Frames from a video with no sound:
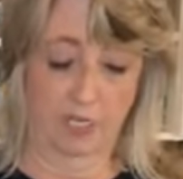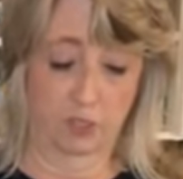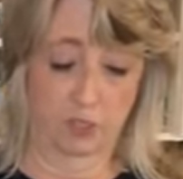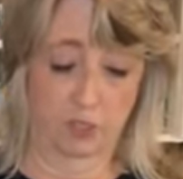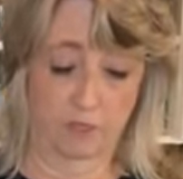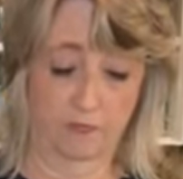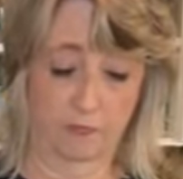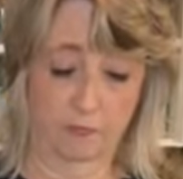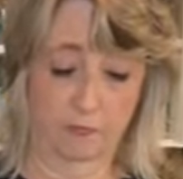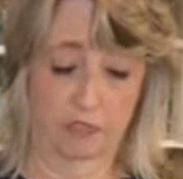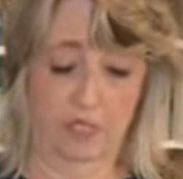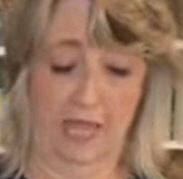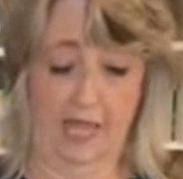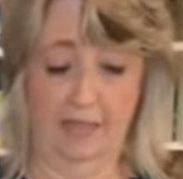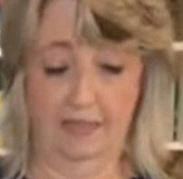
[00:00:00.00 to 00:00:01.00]
not sure if it will
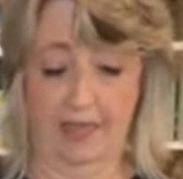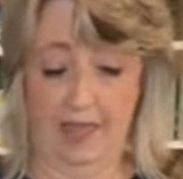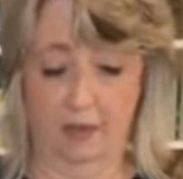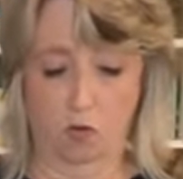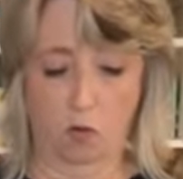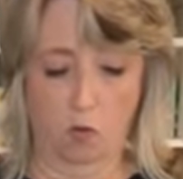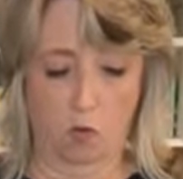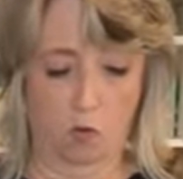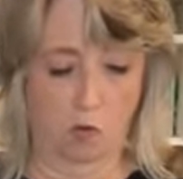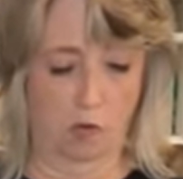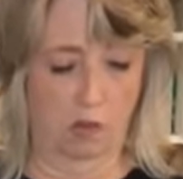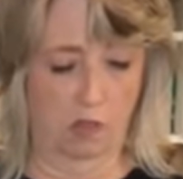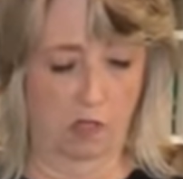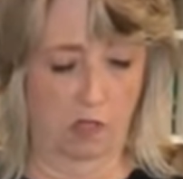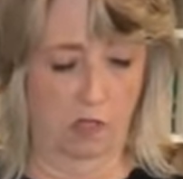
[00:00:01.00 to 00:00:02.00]
take that
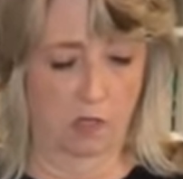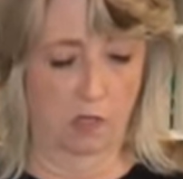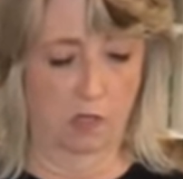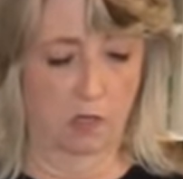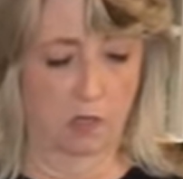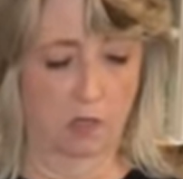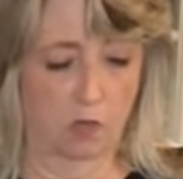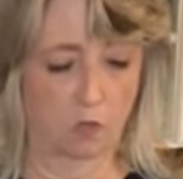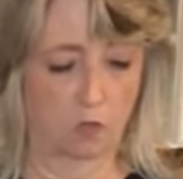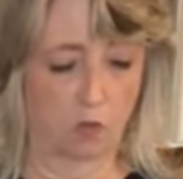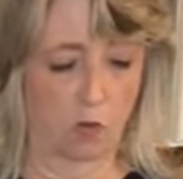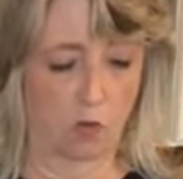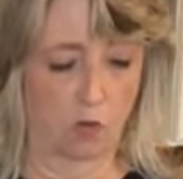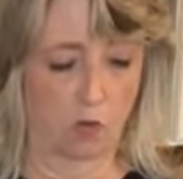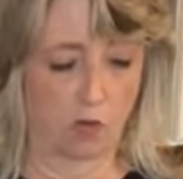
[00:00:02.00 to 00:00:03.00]
whole
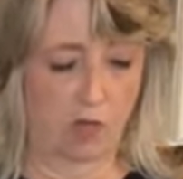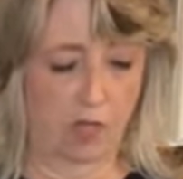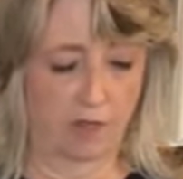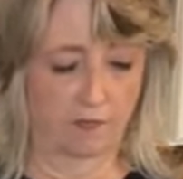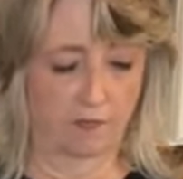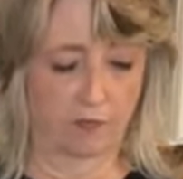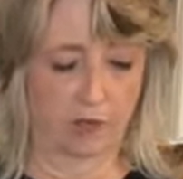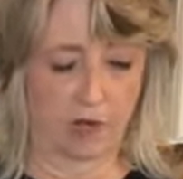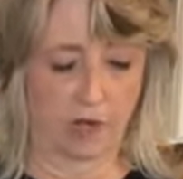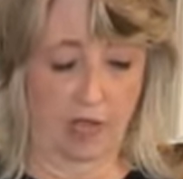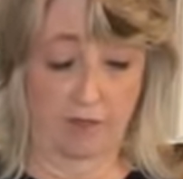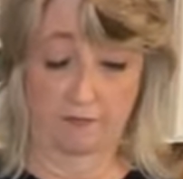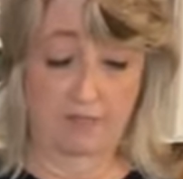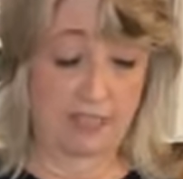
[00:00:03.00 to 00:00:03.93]
roll of uh,